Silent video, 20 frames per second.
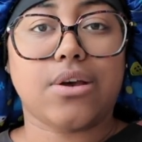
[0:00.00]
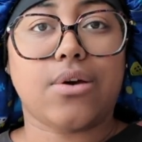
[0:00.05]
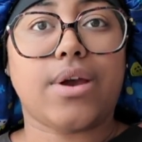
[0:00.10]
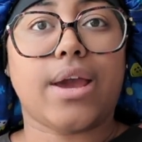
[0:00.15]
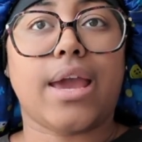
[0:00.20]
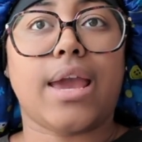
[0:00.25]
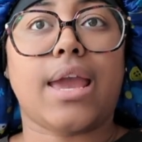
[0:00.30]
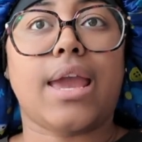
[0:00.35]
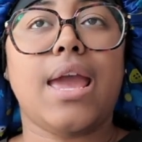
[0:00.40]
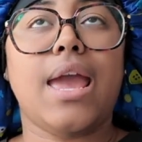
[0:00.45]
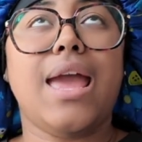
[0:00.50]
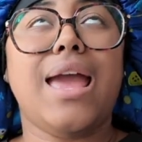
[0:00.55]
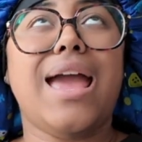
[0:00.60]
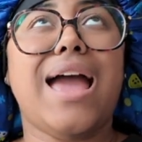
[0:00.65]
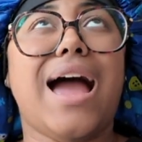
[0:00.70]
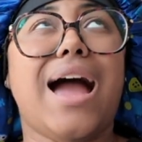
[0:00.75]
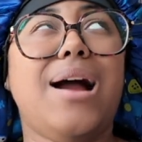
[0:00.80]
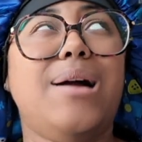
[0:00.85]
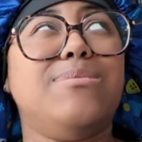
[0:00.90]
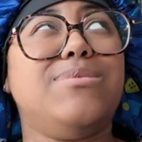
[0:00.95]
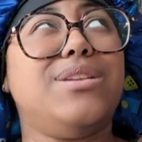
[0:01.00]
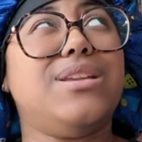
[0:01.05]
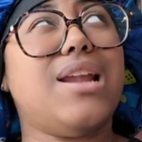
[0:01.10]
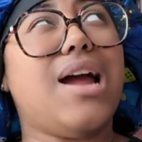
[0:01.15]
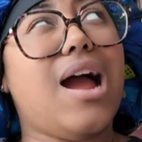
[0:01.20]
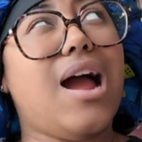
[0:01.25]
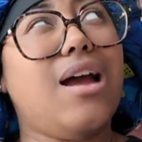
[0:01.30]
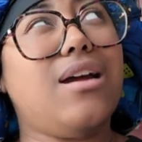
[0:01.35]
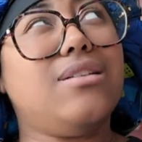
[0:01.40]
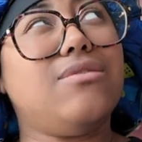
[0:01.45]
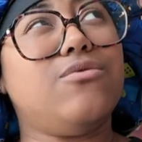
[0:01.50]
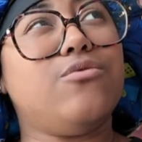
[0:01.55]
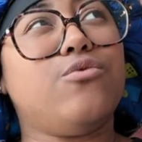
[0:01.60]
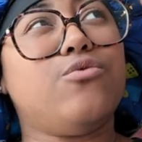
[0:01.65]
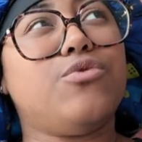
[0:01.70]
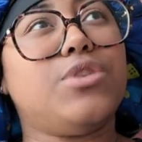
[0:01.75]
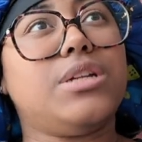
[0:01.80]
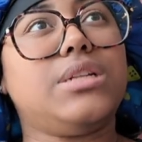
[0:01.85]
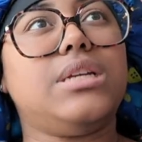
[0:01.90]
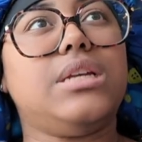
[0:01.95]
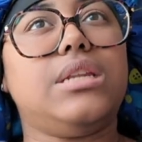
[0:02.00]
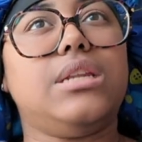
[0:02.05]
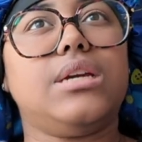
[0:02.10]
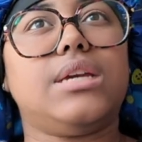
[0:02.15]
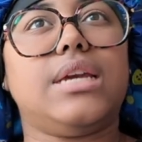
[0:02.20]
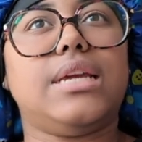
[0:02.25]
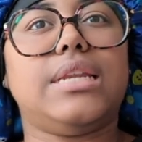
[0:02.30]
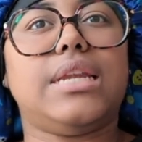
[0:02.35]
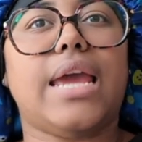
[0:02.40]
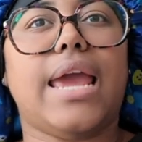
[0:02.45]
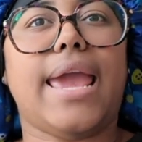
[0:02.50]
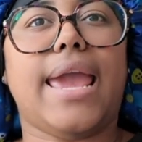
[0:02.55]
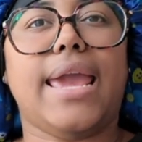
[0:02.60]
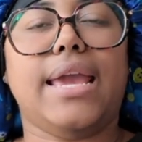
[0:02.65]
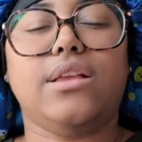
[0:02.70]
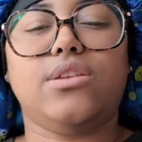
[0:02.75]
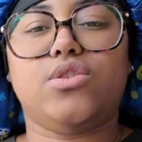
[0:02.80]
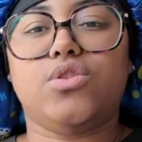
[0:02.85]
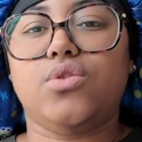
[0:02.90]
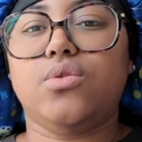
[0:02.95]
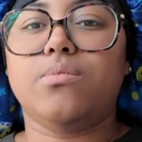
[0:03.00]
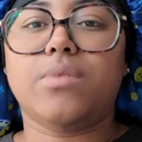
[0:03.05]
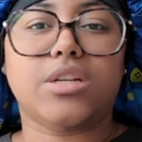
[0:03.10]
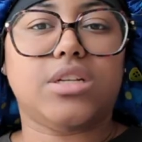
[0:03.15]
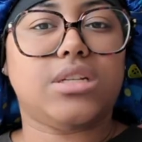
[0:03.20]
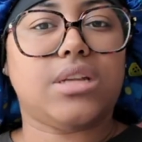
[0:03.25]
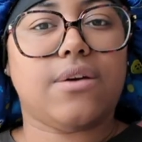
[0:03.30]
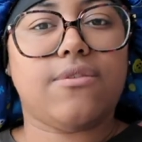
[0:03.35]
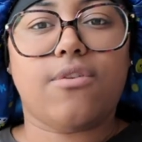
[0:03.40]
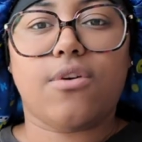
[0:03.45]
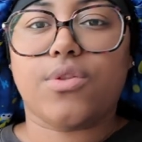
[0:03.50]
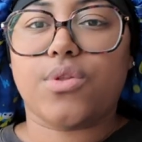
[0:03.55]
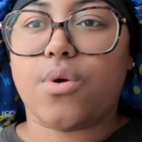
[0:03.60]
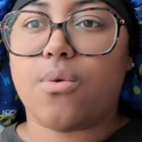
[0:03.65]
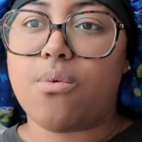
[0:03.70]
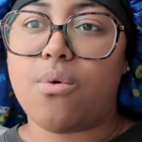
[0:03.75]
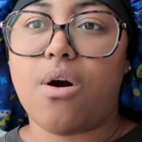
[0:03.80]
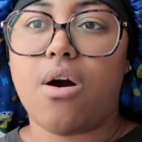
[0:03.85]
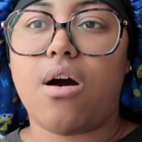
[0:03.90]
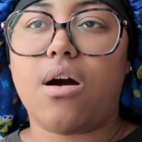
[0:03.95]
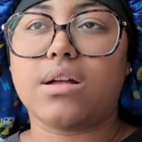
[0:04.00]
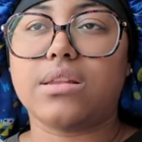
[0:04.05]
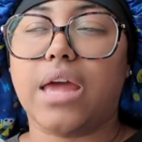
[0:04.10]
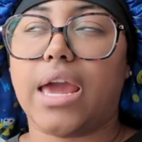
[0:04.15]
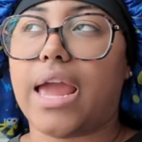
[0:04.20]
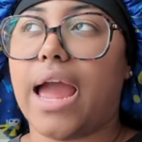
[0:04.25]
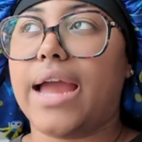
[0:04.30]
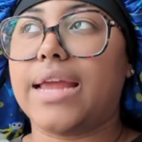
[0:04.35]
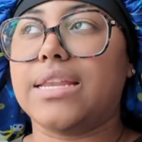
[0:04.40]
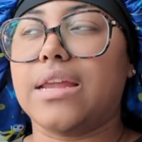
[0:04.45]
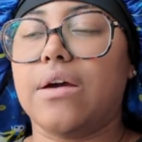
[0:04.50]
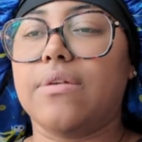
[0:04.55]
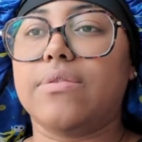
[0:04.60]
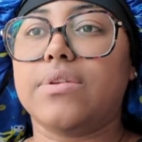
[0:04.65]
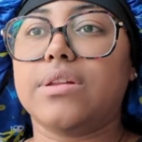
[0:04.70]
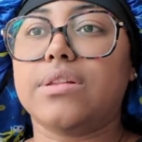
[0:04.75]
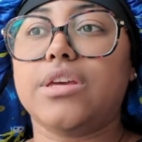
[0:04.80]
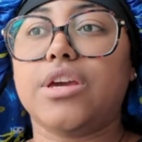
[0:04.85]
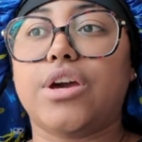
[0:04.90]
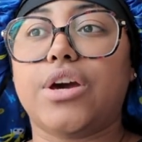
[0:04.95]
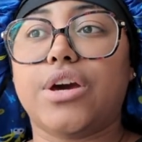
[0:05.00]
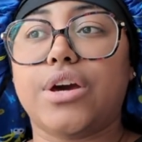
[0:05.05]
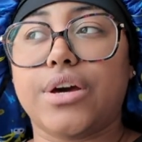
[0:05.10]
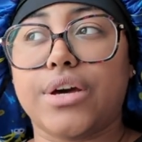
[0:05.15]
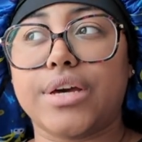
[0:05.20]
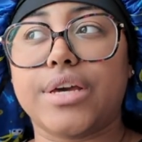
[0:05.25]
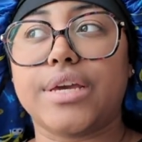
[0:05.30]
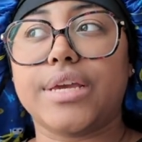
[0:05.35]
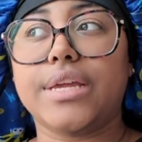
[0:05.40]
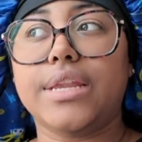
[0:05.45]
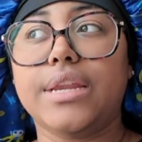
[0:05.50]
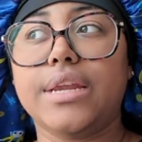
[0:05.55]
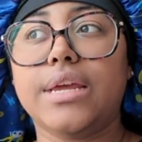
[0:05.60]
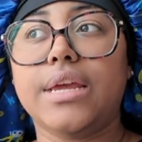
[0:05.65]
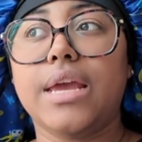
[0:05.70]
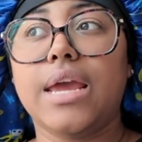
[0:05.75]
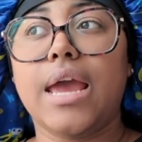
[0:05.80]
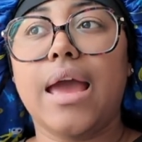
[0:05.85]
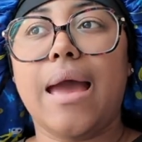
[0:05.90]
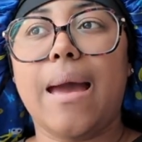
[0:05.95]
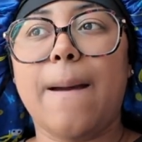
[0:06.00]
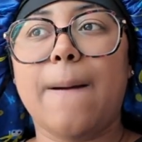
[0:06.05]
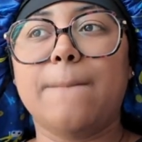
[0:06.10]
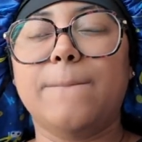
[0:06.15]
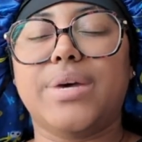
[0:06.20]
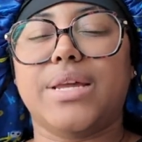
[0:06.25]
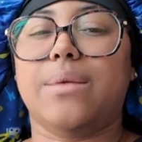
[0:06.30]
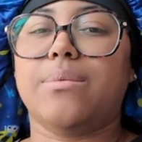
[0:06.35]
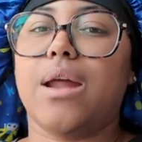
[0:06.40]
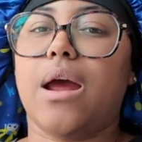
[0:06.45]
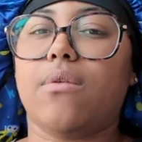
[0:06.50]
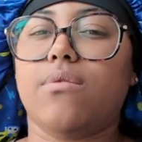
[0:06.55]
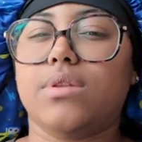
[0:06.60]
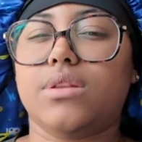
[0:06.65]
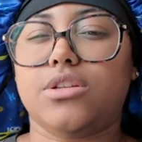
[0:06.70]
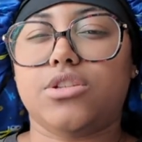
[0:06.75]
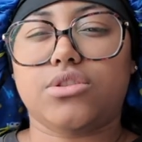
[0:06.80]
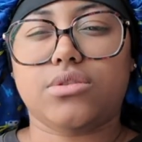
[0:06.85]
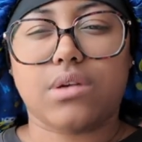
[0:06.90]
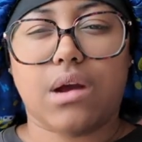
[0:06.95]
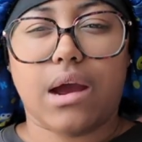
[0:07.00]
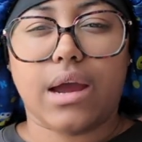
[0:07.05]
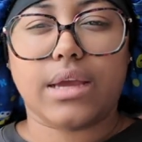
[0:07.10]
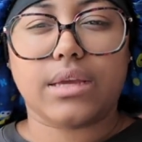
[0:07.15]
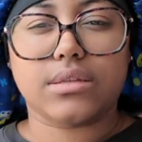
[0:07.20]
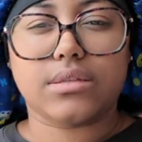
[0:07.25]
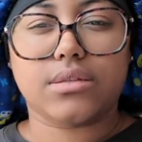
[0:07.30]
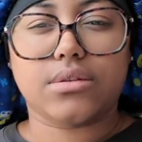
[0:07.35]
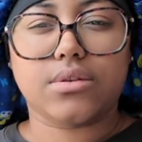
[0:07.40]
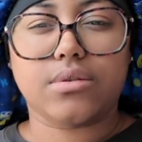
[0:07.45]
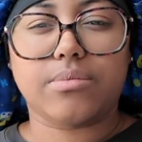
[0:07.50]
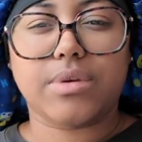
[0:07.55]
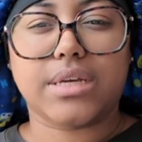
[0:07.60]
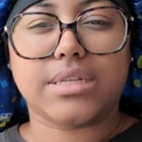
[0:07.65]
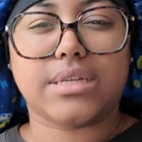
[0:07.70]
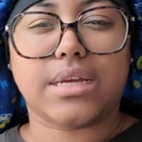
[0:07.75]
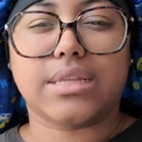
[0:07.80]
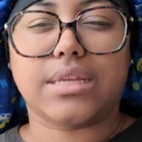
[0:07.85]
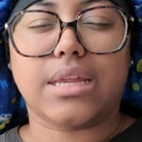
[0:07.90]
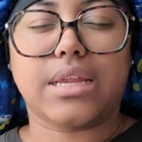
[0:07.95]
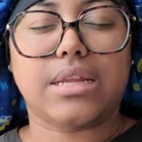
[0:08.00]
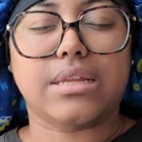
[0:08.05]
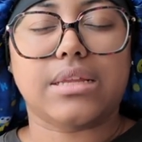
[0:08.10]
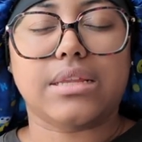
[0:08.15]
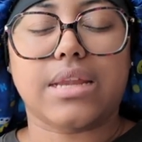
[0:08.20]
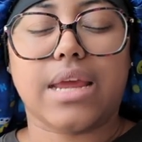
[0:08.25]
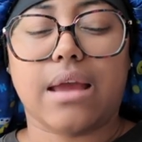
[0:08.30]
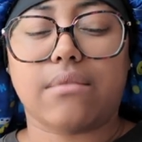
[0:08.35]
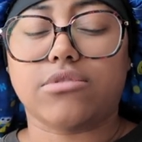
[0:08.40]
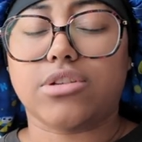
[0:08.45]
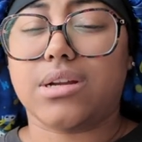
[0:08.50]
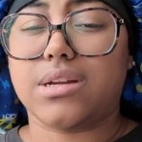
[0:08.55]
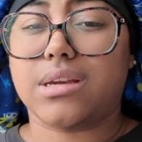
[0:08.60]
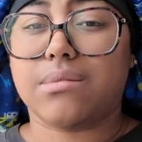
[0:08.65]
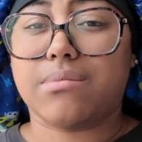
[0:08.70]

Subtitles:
Okay, I'm not really looking to hang too much stuff on the wall. Like I definitely could, but I'm not really trying to because at the end of the day I'm trying to